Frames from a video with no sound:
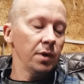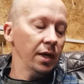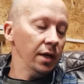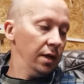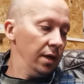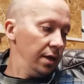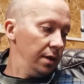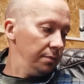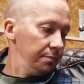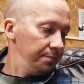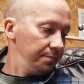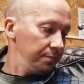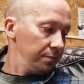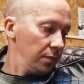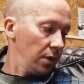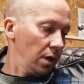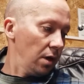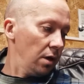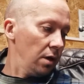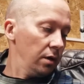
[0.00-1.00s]
mainly.
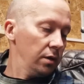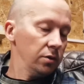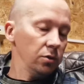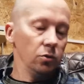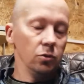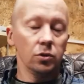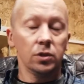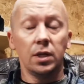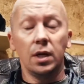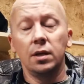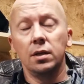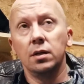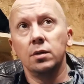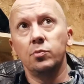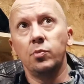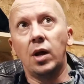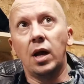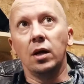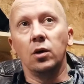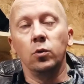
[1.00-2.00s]
Exhaust headers,
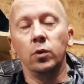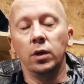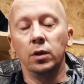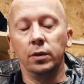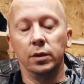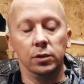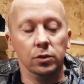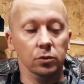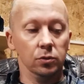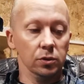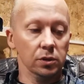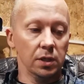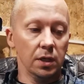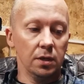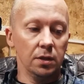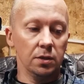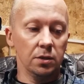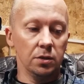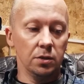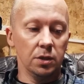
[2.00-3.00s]
Black Widow exhaust
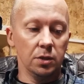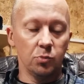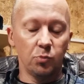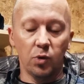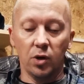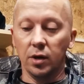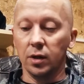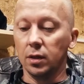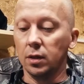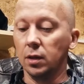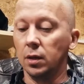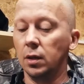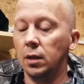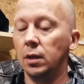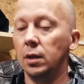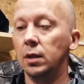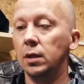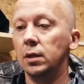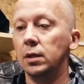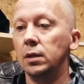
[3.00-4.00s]
headers on this bike.
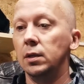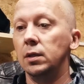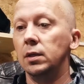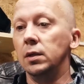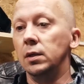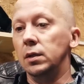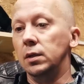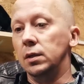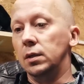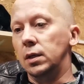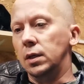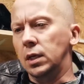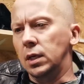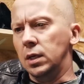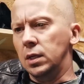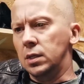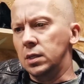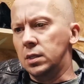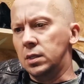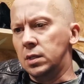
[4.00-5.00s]

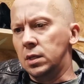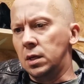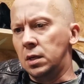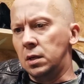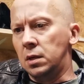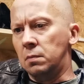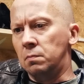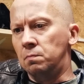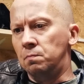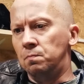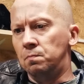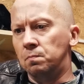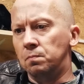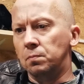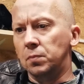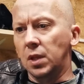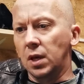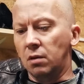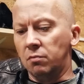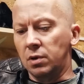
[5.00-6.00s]
Because I've
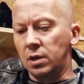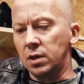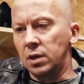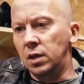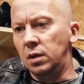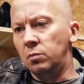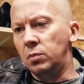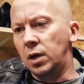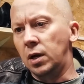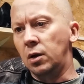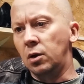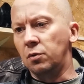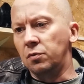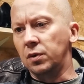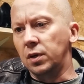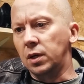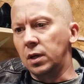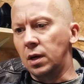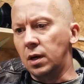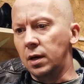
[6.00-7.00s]
had an email off
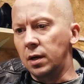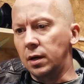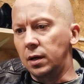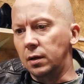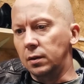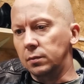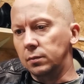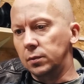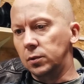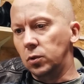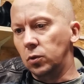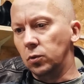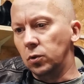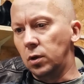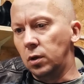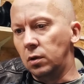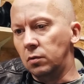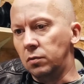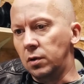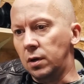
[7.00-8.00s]
a guy called
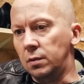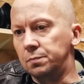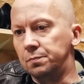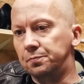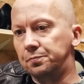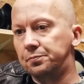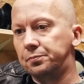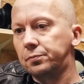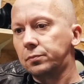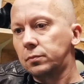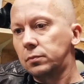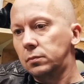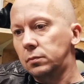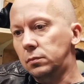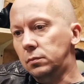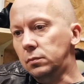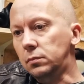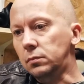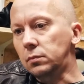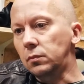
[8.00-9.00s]
Oliver
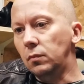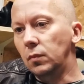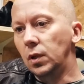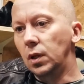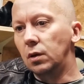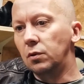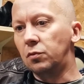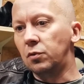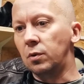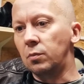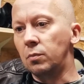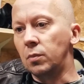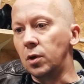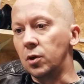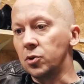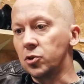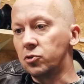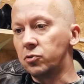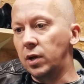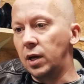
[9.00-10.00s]
from
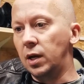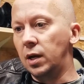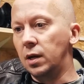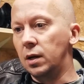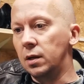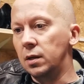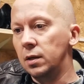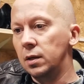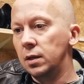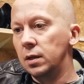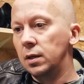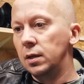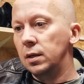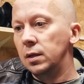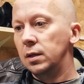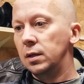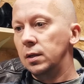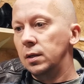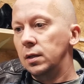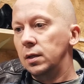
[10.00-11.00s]
Australia,
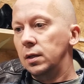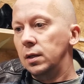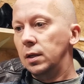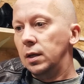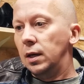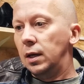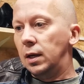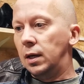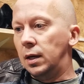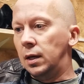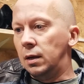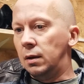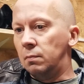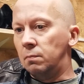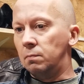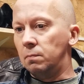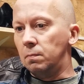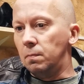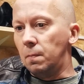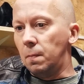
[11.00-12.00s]

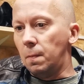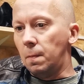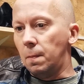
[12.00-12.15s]
talking